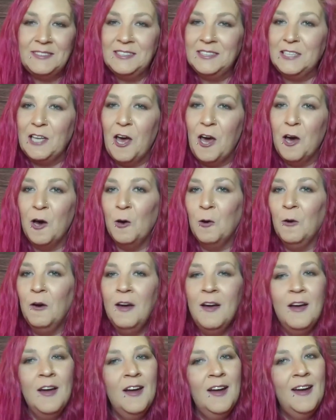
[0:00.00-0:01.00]
So
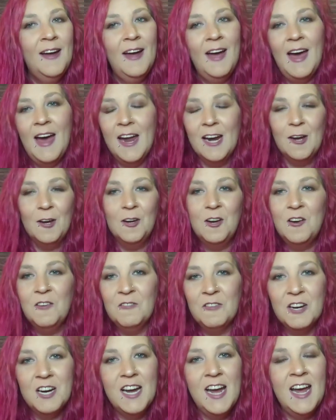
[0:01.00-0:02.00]
head on
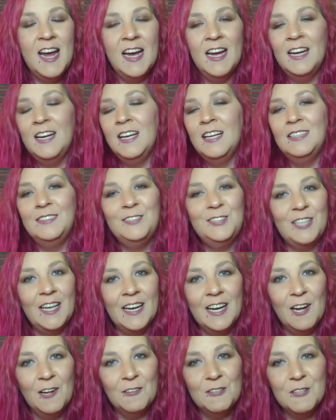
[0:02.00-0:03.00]
over and check
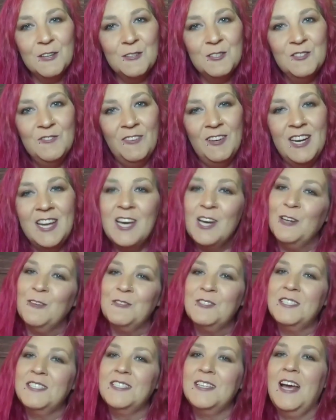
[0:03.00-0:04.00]
out those
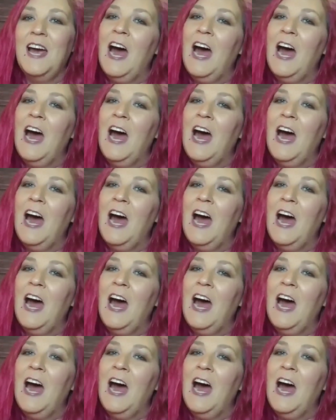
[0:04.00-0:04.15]
videos.